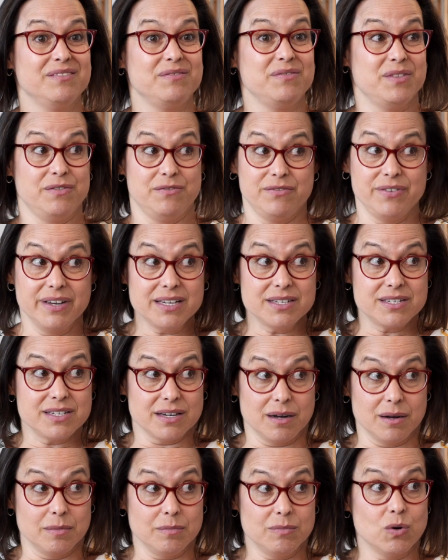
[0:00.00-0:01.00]
the
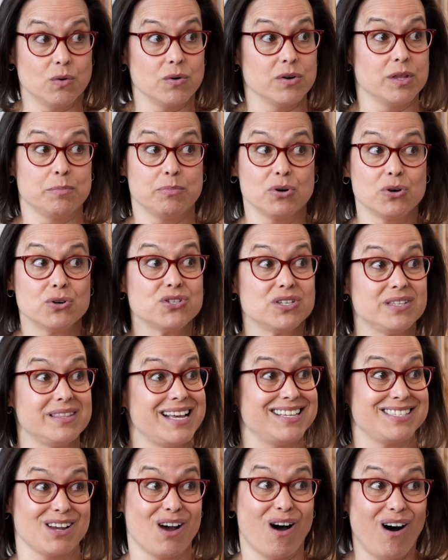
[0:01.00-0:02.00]
victim or the person
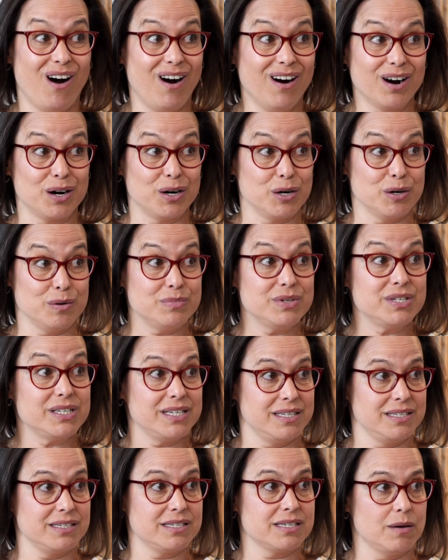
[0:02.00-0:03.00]
that's harmed
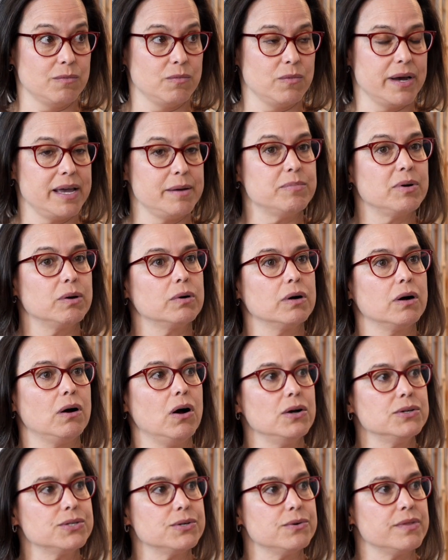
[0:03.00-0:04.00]
in some way, but we're
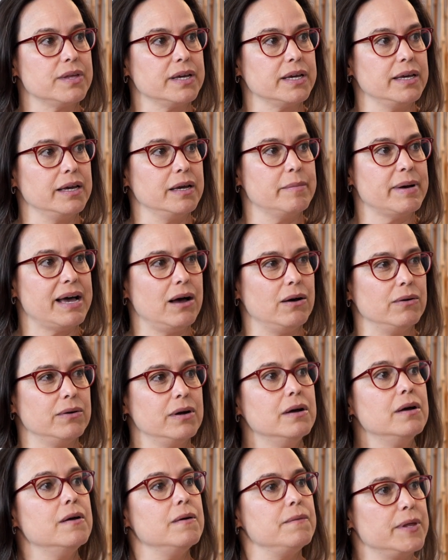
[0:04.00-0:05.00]
also thinking about
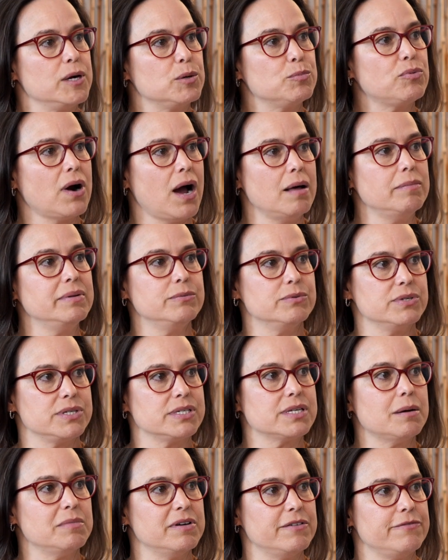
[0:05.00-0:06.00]
there probably was
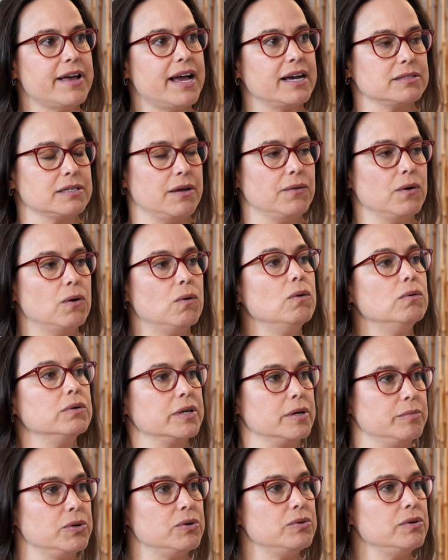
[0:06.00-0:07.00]
some effect on the whole
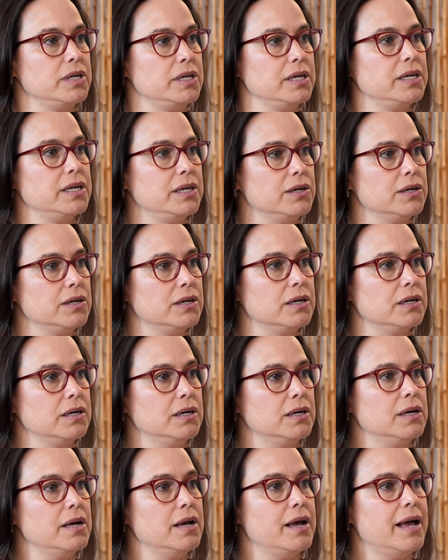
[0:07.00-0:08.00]
community here.
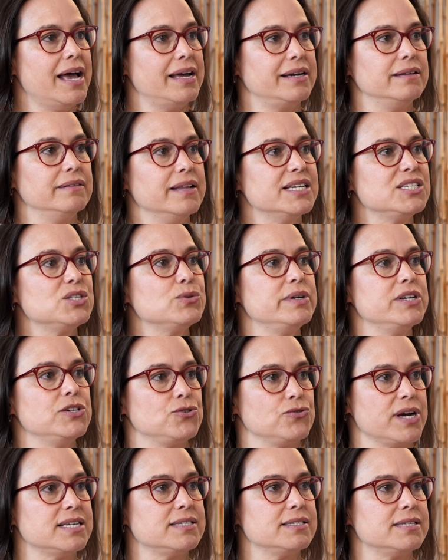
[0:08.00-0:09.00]
And unless we
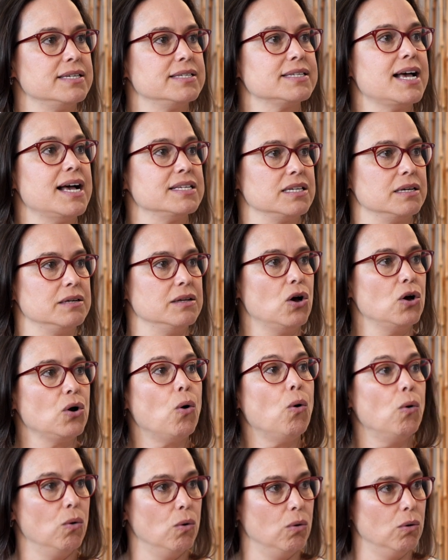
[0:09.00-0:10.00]
address this as a
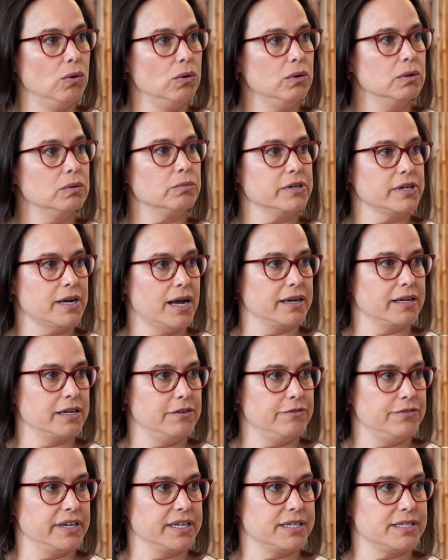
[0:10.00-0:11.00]
whole, we're not going to
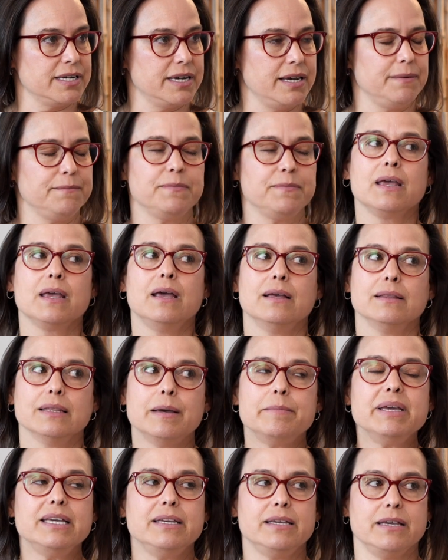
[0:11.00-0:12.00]
fix it. Let
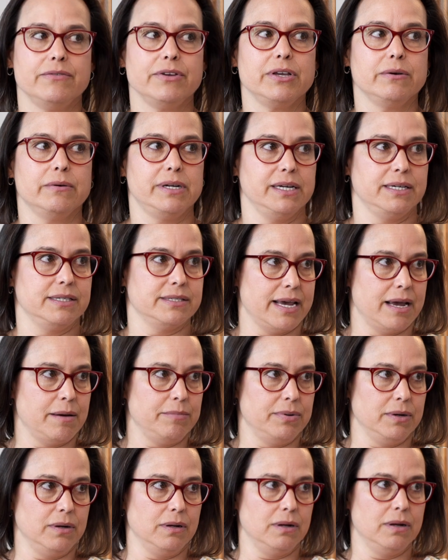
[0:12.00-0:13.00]
me give you an
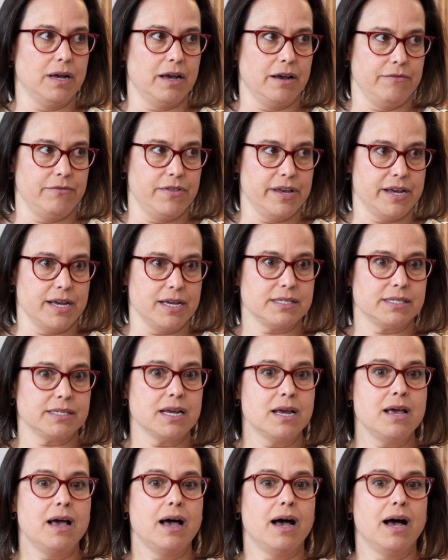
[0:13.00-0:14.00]
example of this
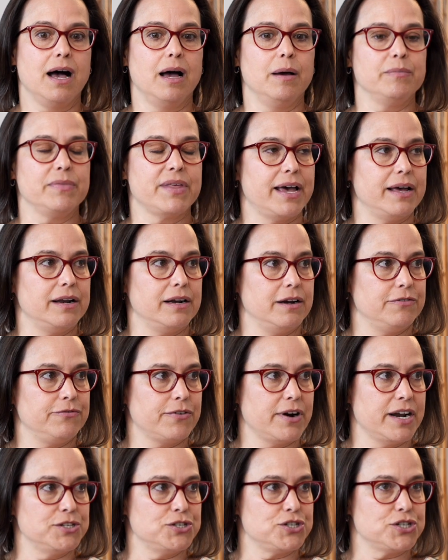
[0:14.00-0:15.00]
that a
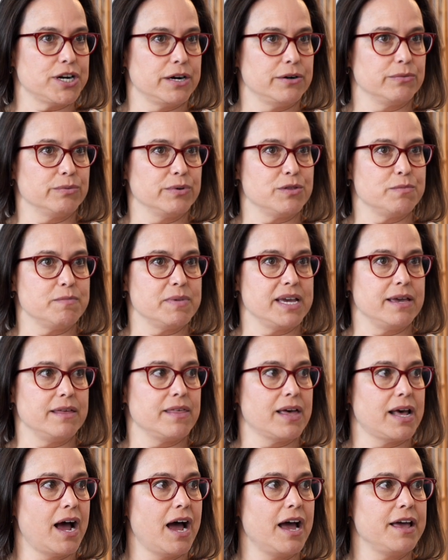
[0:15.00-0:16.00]
friend shared with me
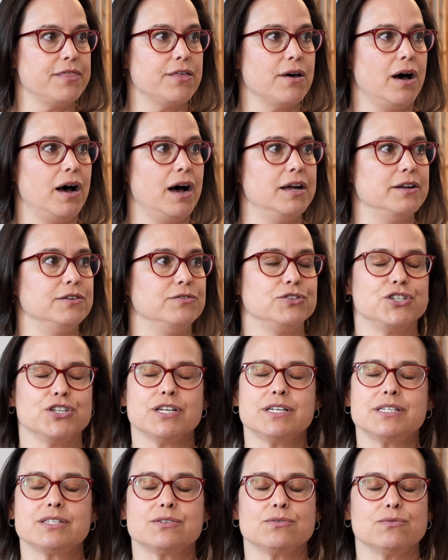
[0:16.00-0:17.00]
that I thought
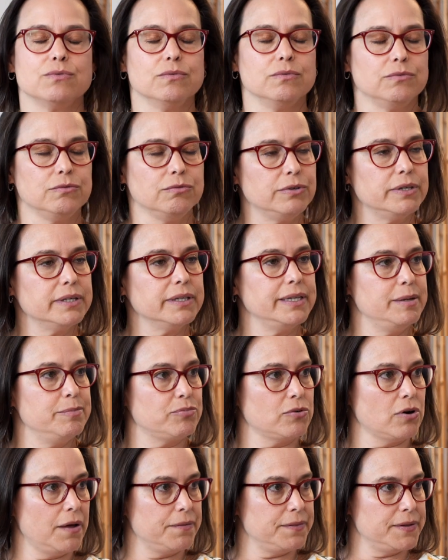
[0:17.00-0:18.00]
just really
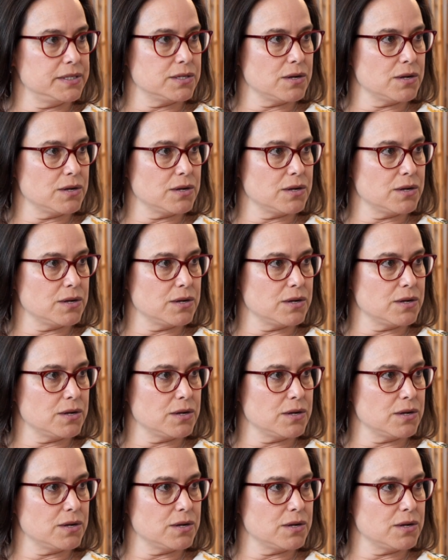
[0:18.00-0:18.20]
brought this